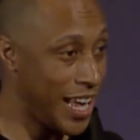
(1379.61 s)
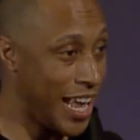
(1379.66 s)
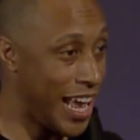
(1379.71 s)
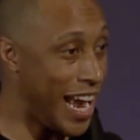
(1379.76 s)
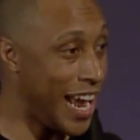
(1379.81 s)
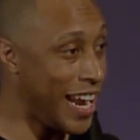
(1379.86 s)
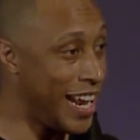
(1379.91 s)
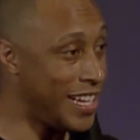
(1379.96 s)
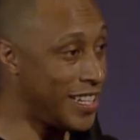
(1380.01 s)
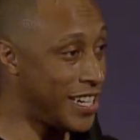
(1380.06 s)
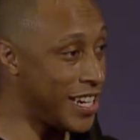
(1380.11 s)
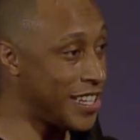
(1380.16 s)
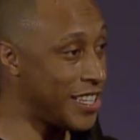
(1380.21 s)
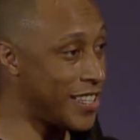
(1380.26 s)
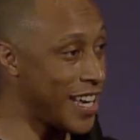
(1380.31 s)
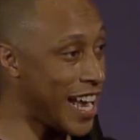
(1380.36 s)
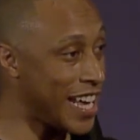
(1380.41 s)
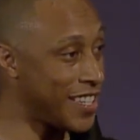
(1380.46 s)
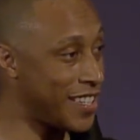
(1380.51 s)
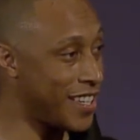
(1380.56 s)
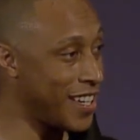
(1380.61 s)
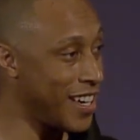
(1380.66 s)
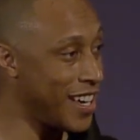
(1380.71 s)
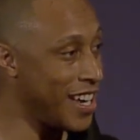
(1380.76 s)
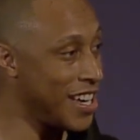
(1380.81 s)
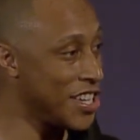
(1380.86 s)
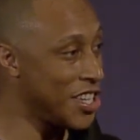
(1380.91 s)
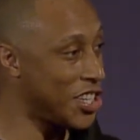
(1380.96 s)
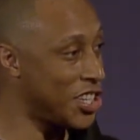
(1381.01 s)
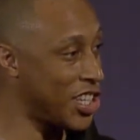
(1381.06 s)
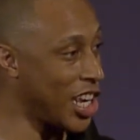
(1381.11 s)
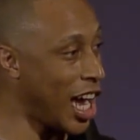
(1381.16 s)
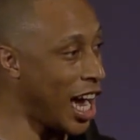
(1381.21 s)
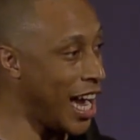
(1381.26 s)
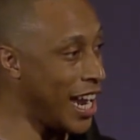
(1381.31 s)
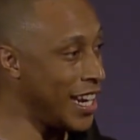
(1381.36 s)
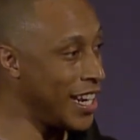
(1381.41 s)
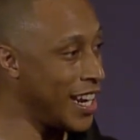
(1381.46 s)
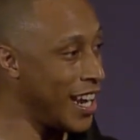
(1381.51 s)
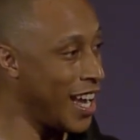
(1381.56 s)
and he just says,
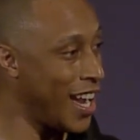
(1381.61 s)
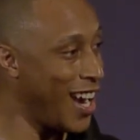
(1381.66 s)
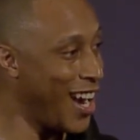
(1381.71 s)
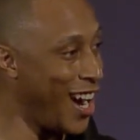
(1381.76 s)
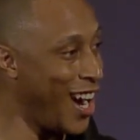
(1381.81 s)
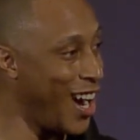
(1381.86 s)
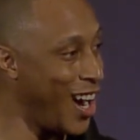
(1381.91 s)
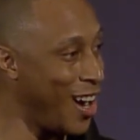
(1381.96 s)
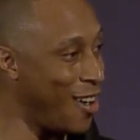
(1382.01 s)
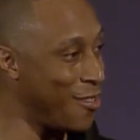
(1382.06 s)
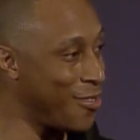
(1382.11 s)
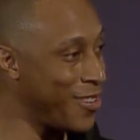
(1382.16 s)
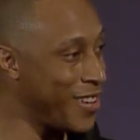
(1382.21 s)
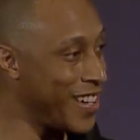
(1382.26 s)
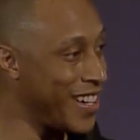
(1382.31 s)
son of.